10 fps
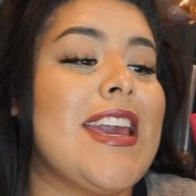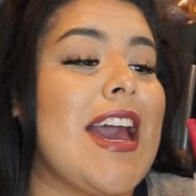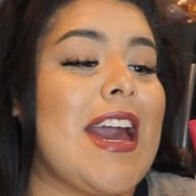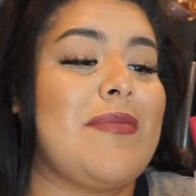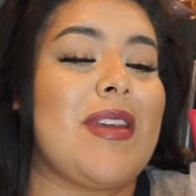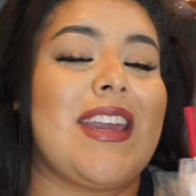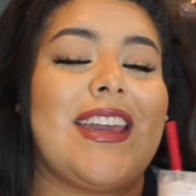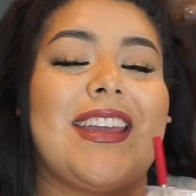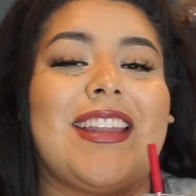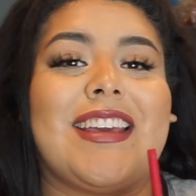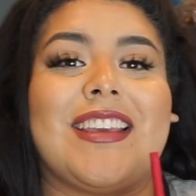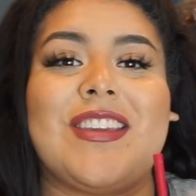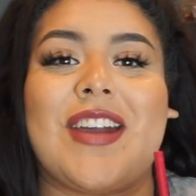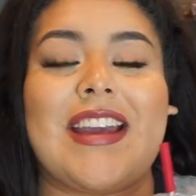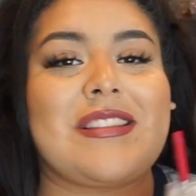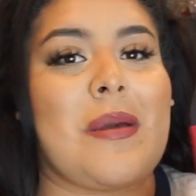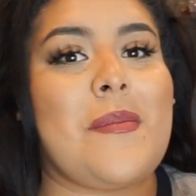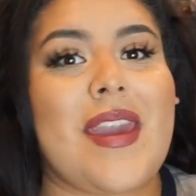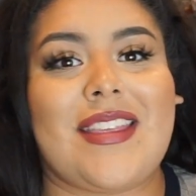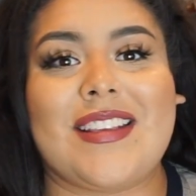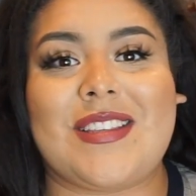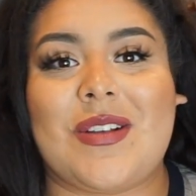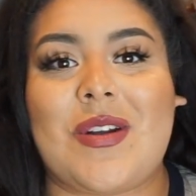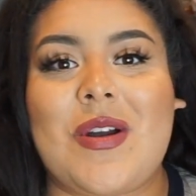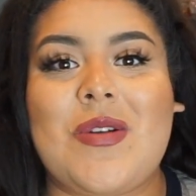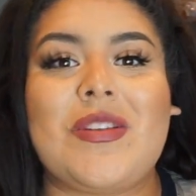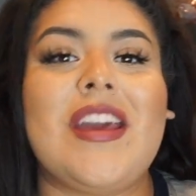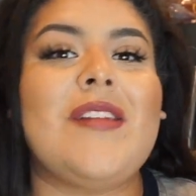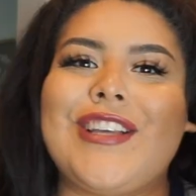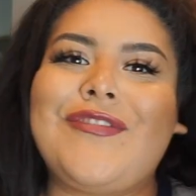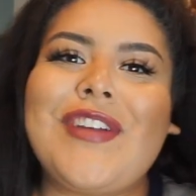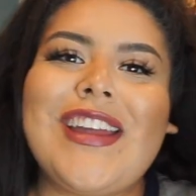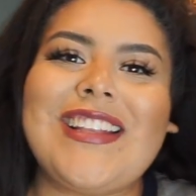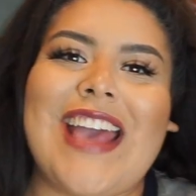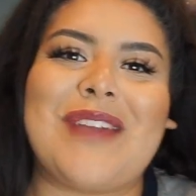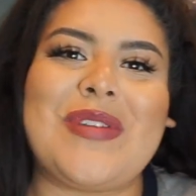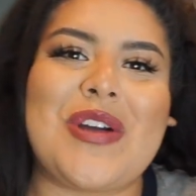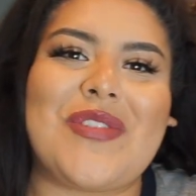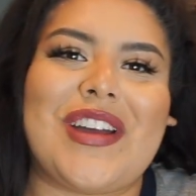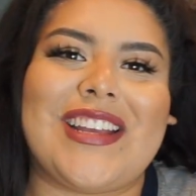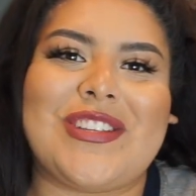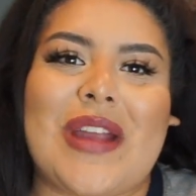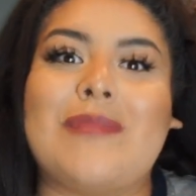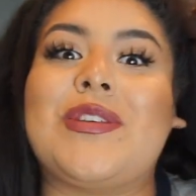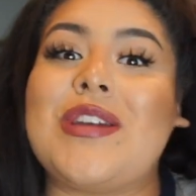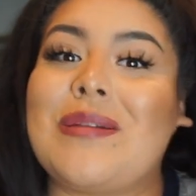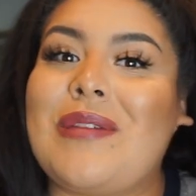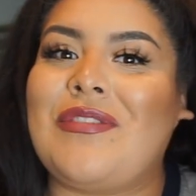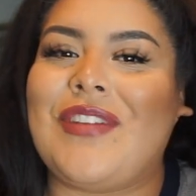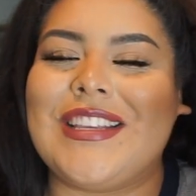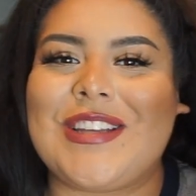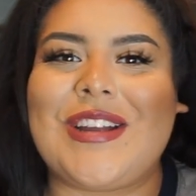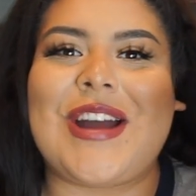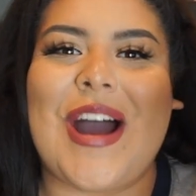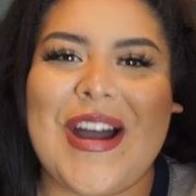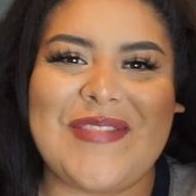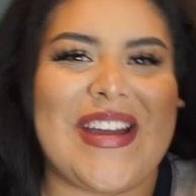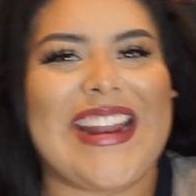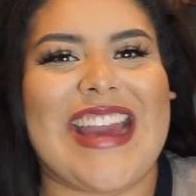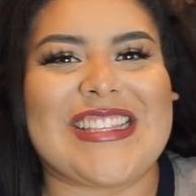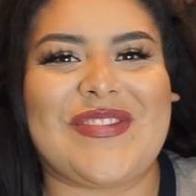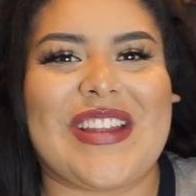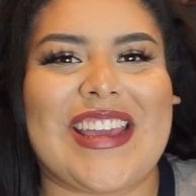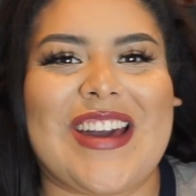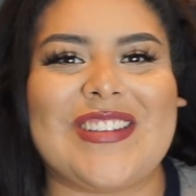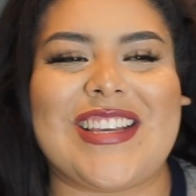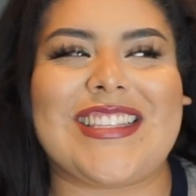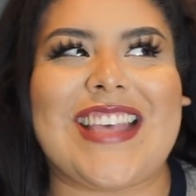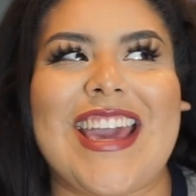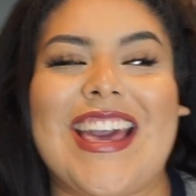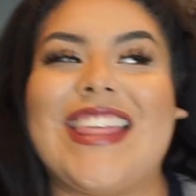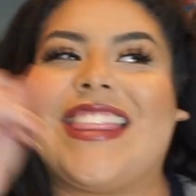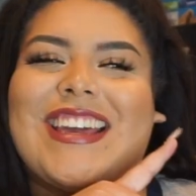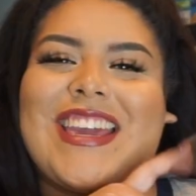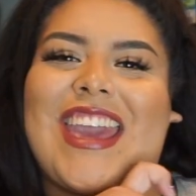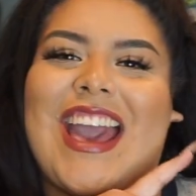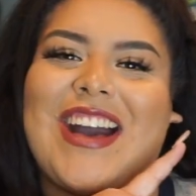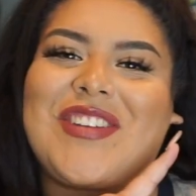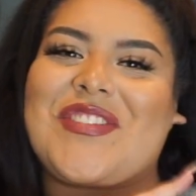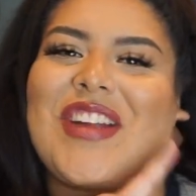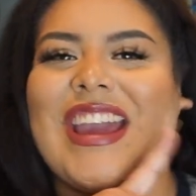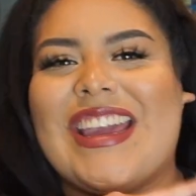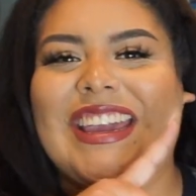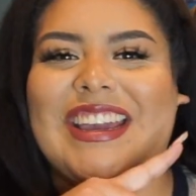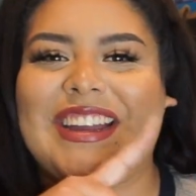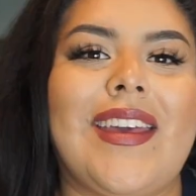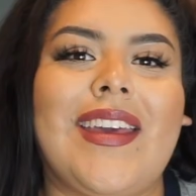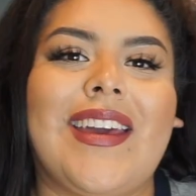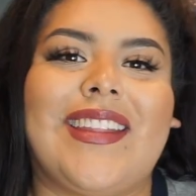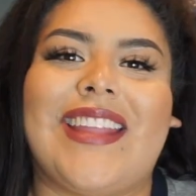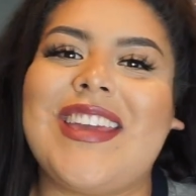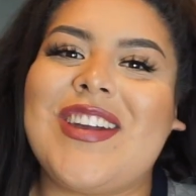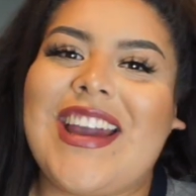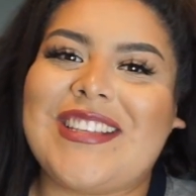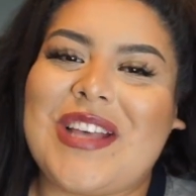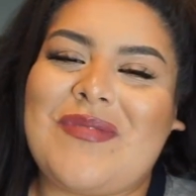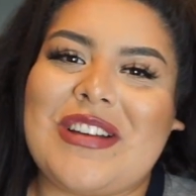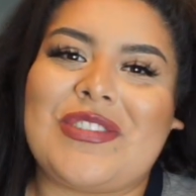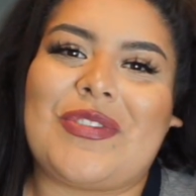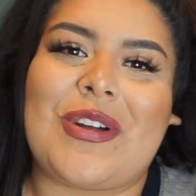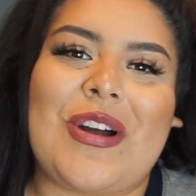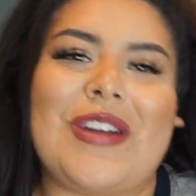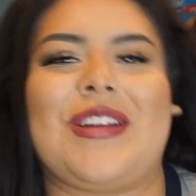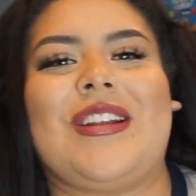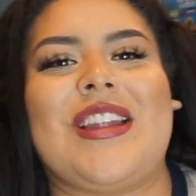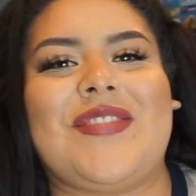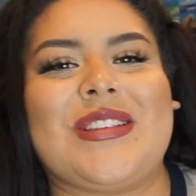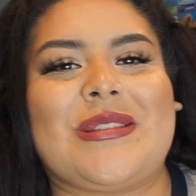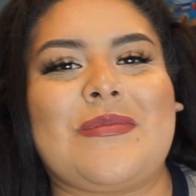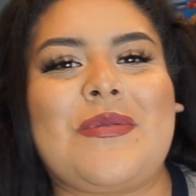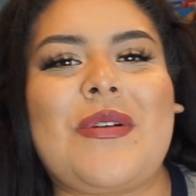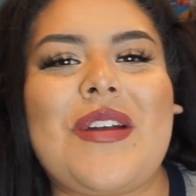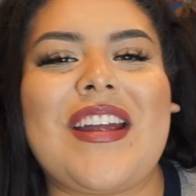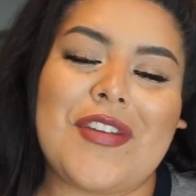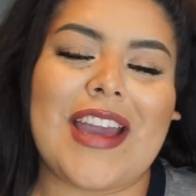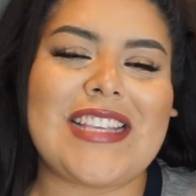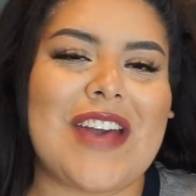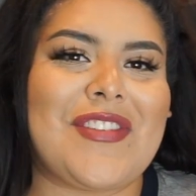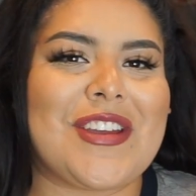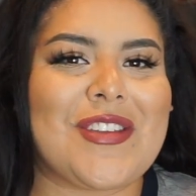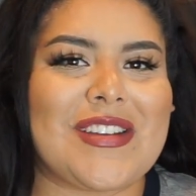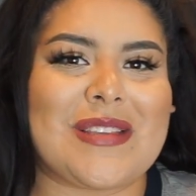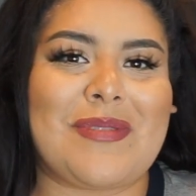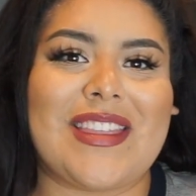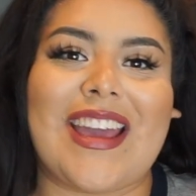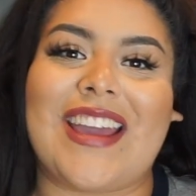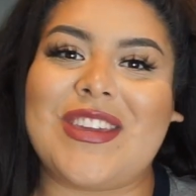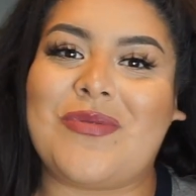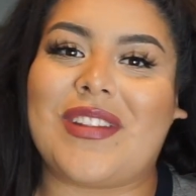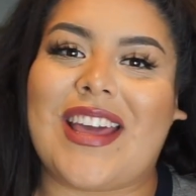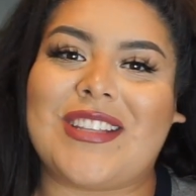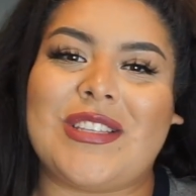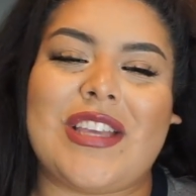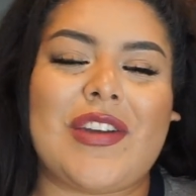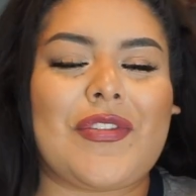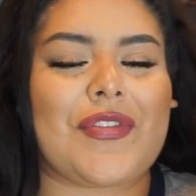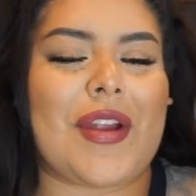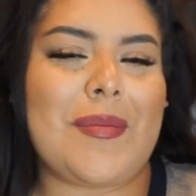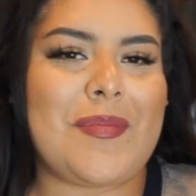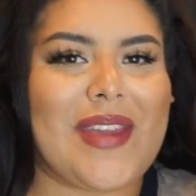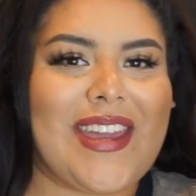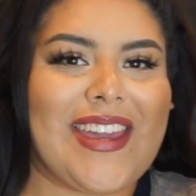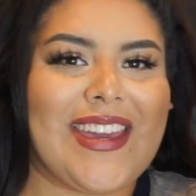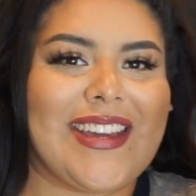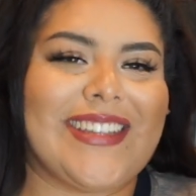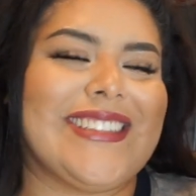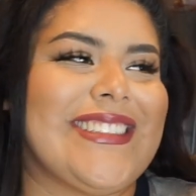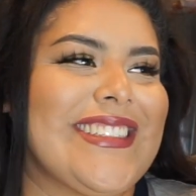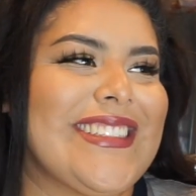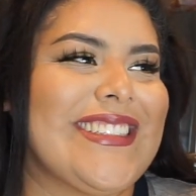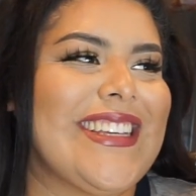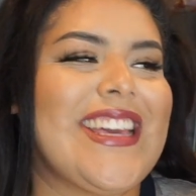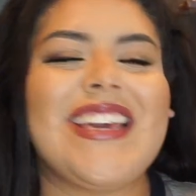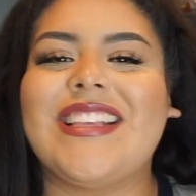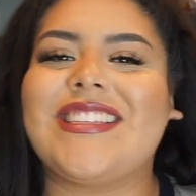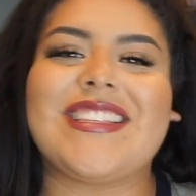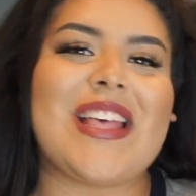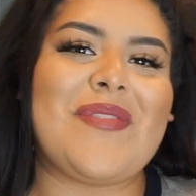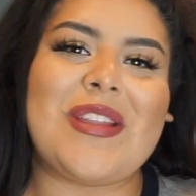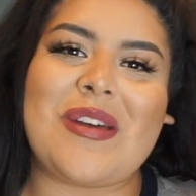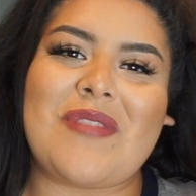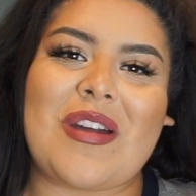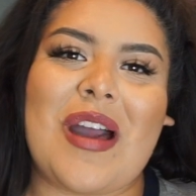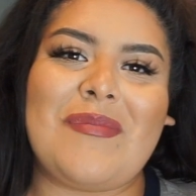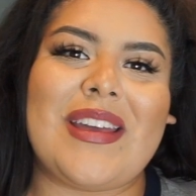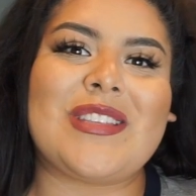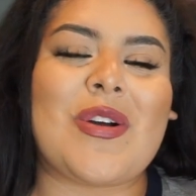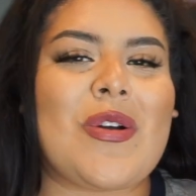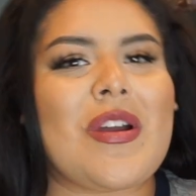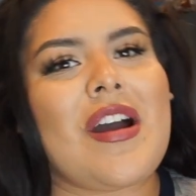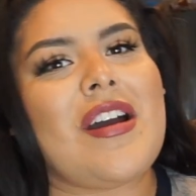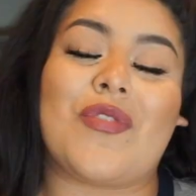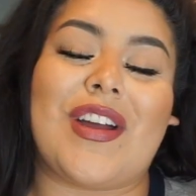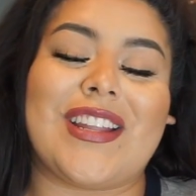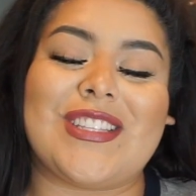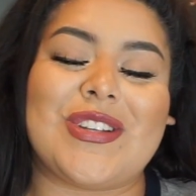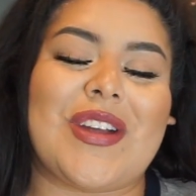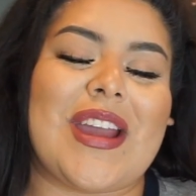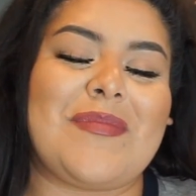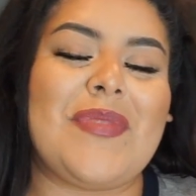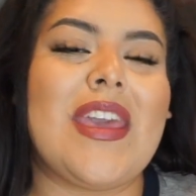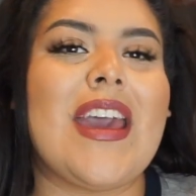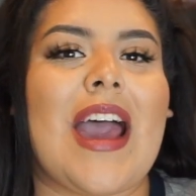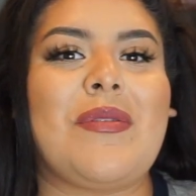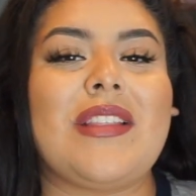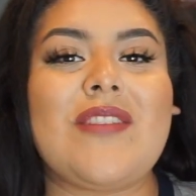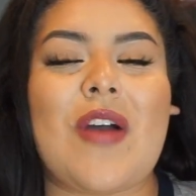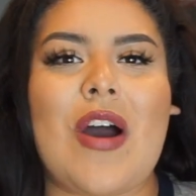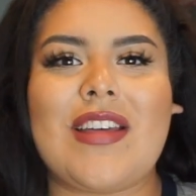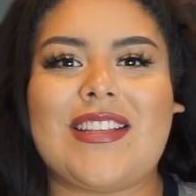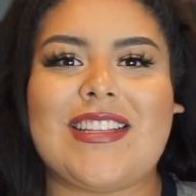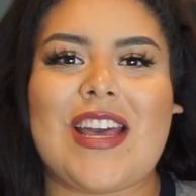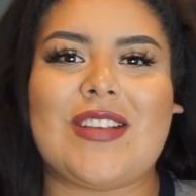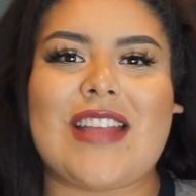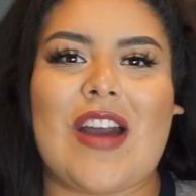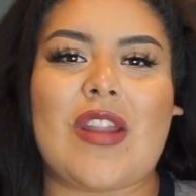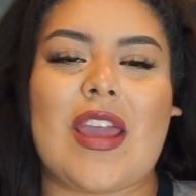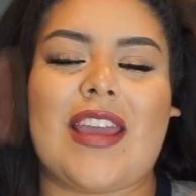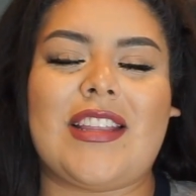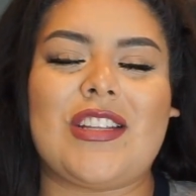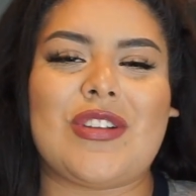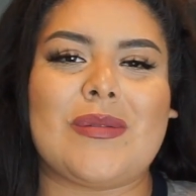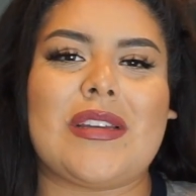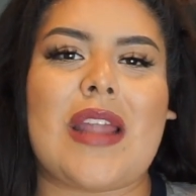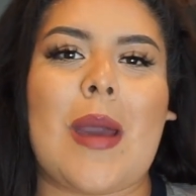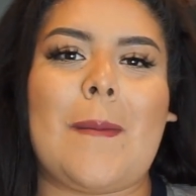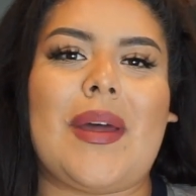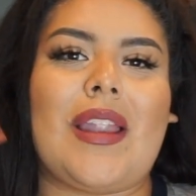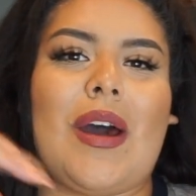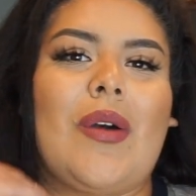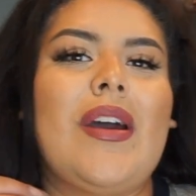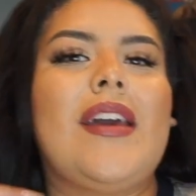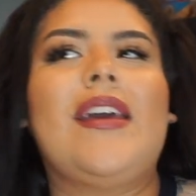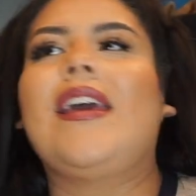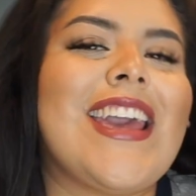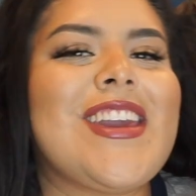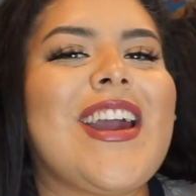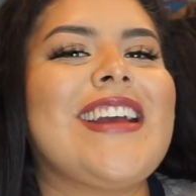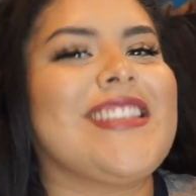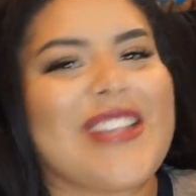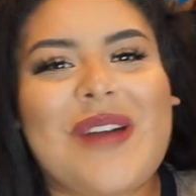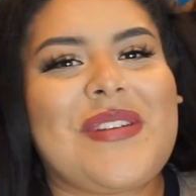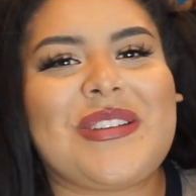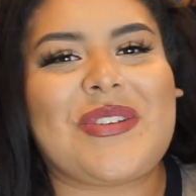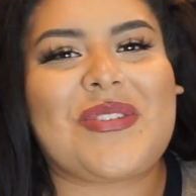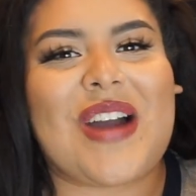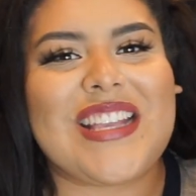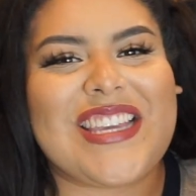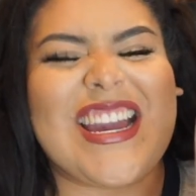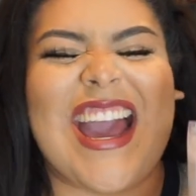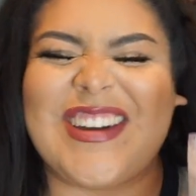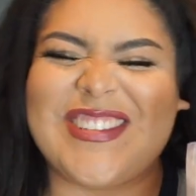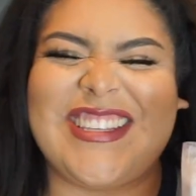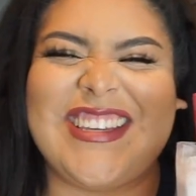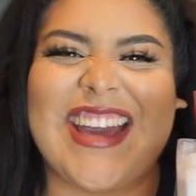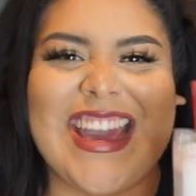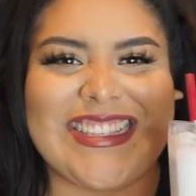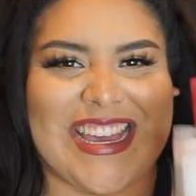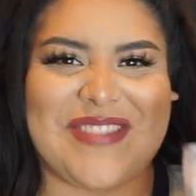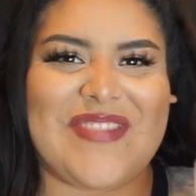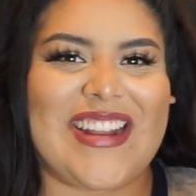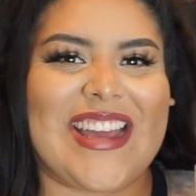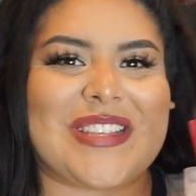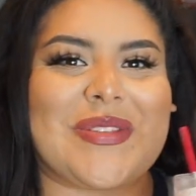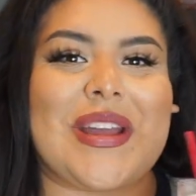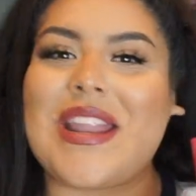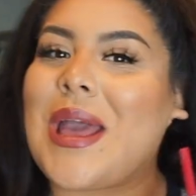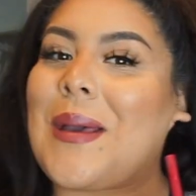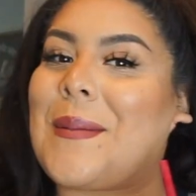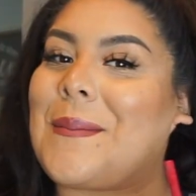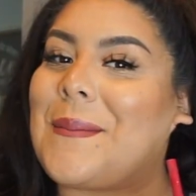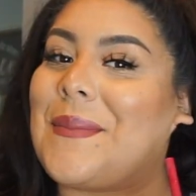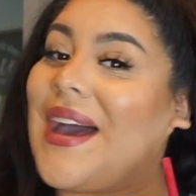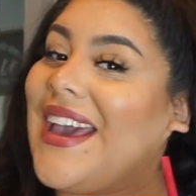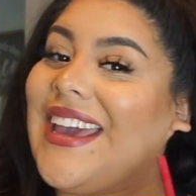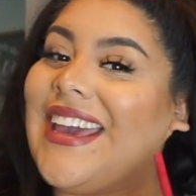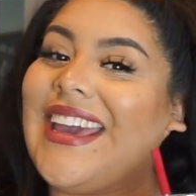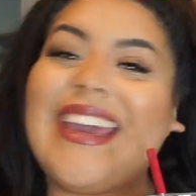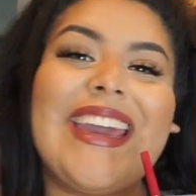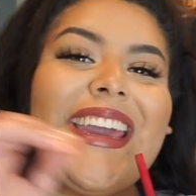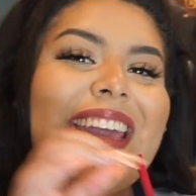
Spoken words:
I mean, you guys make this your own. Don't forget to tag me over on Instagram so you can be featured on my next video, just like this gal right here. Thank you guys so much for all your love and support. If you guys have another recipe that you would like to see from me, just let me know in the comments or on Instagram. I will leave all the details down in the description below. Thank you guys so much for watching. I will see you guys in my next one. Bye!